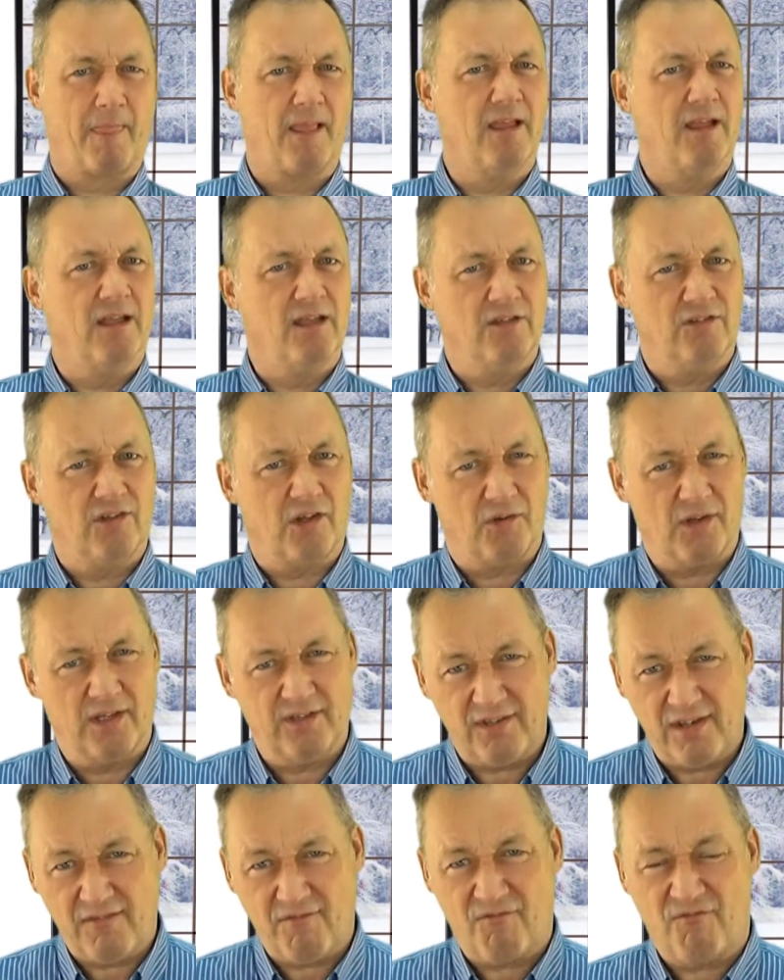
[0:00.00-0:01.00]
So, is
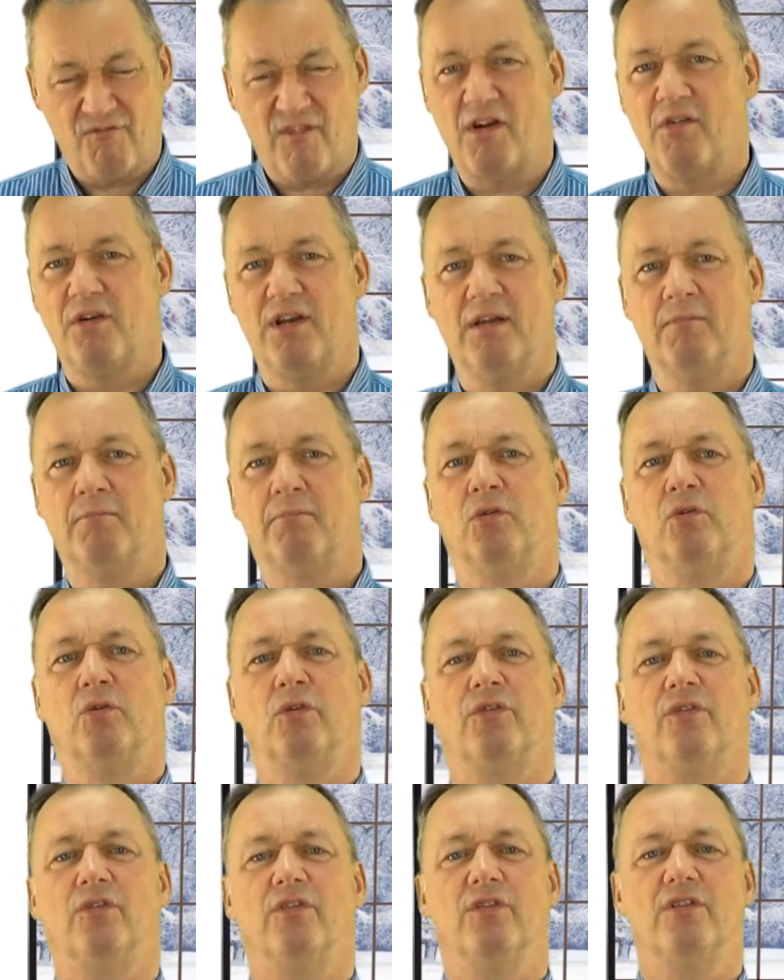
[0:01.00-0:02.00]
it very
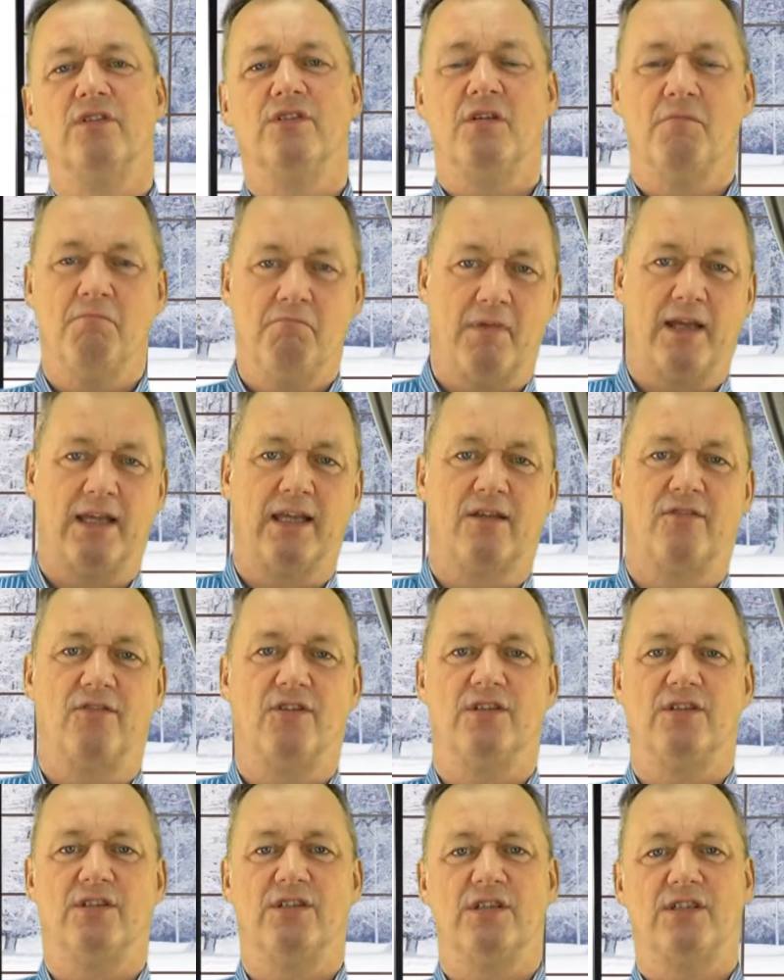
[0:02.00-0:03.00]
important to make
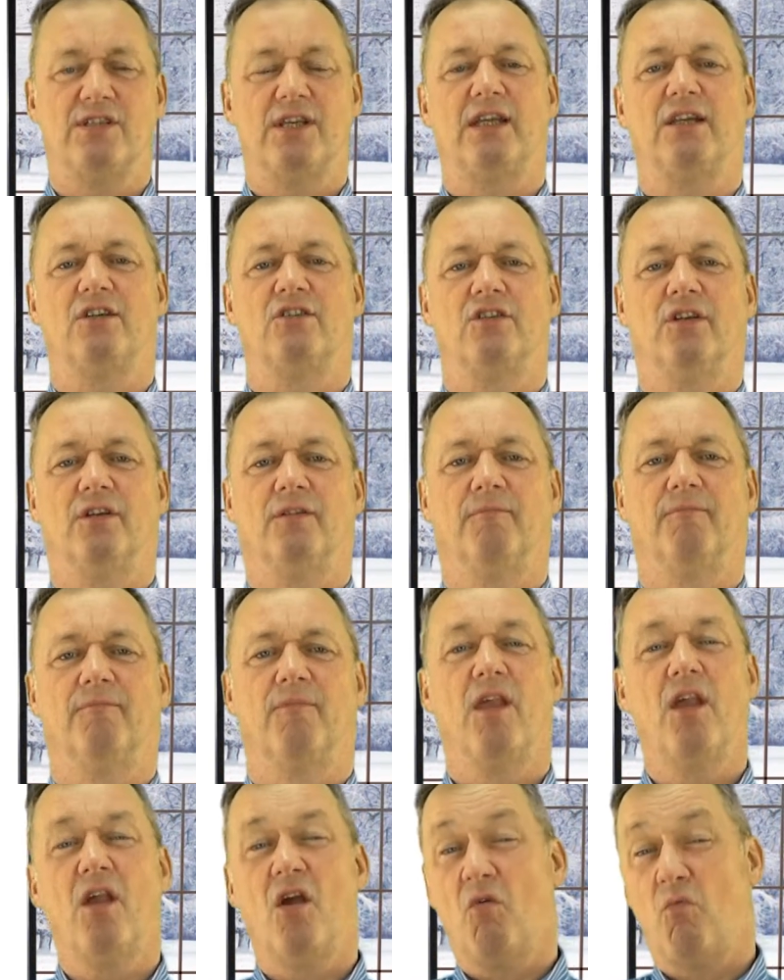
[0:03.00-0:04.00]
this distinction?
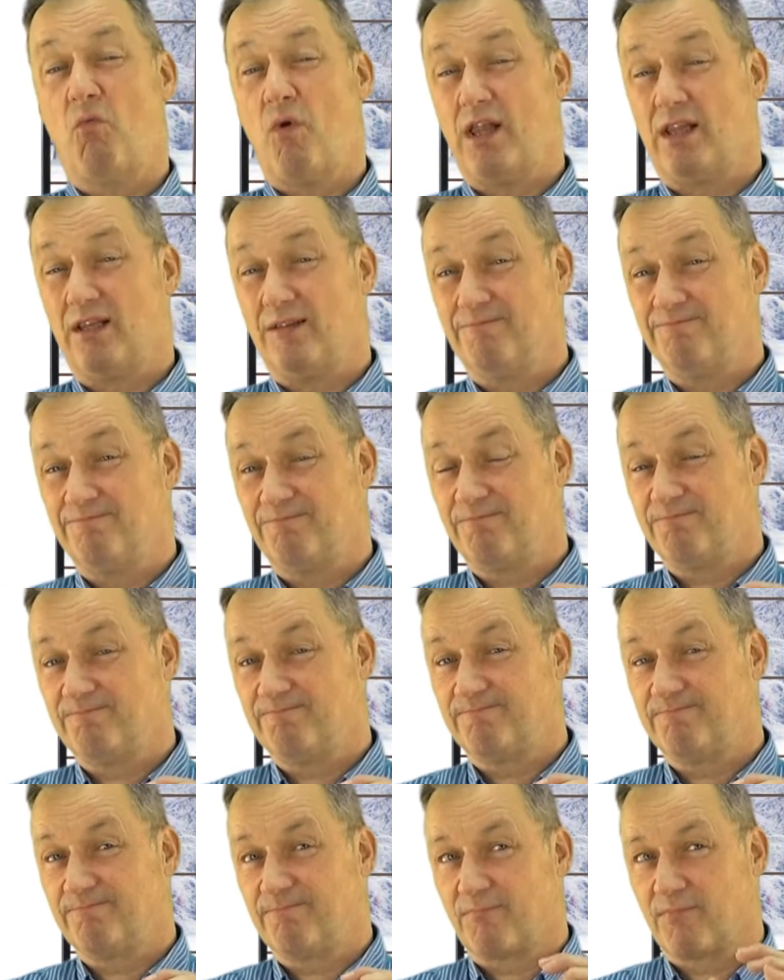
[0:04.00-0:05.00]
Well,
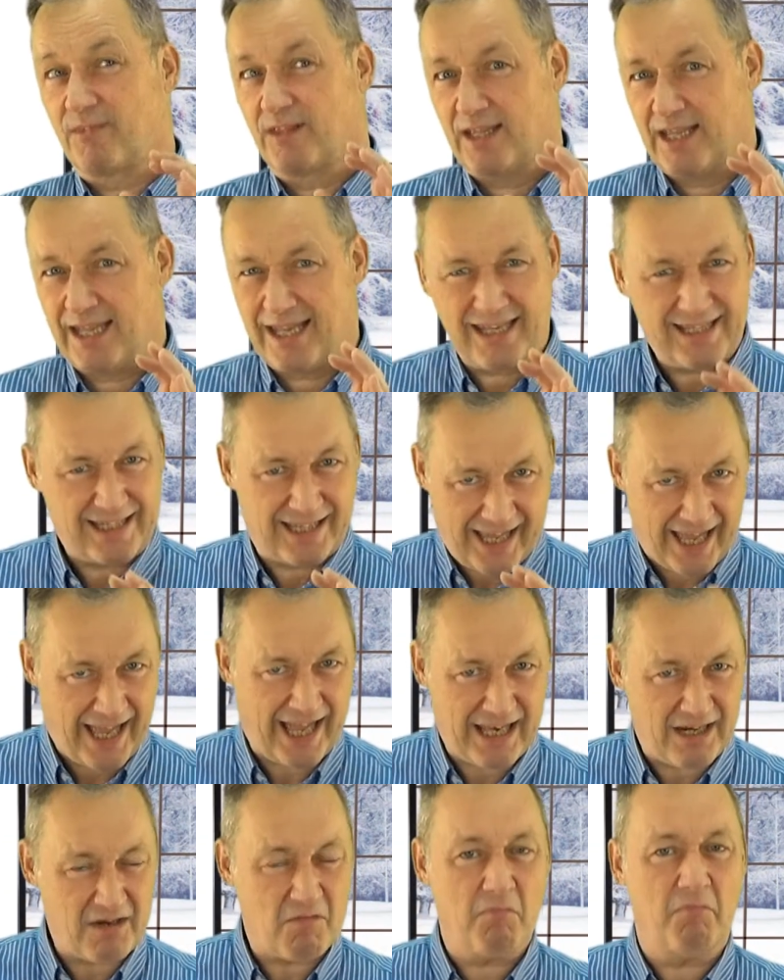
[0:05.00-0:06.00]
it
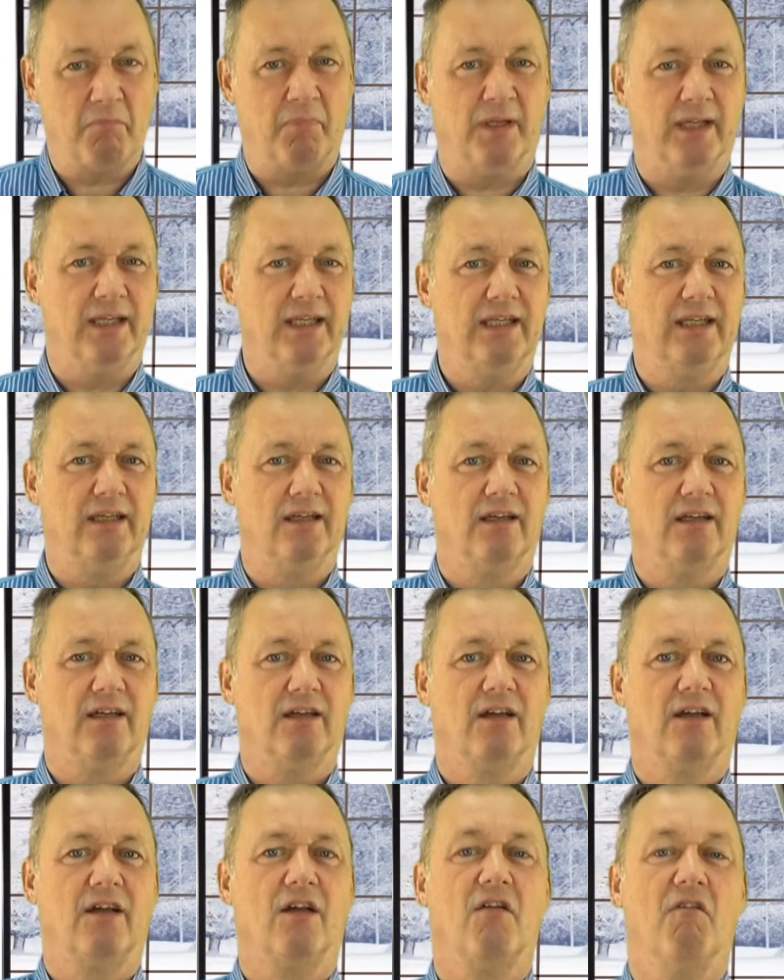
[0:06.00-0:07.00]
can be
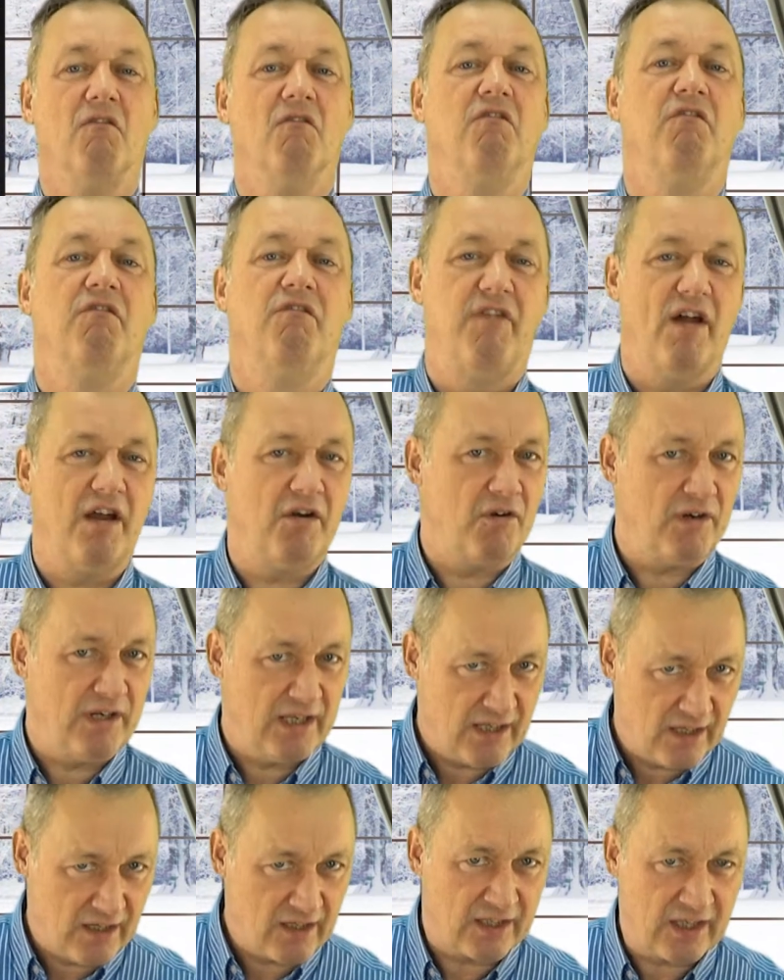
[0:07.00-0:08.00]
very
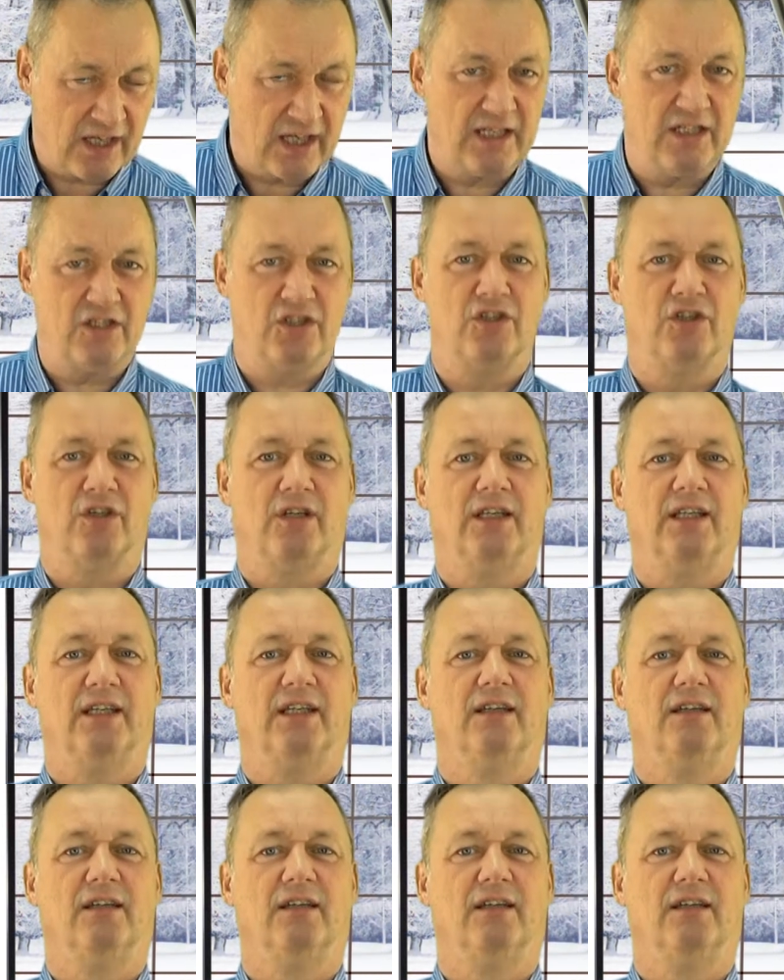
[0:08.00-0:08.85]
occasionally.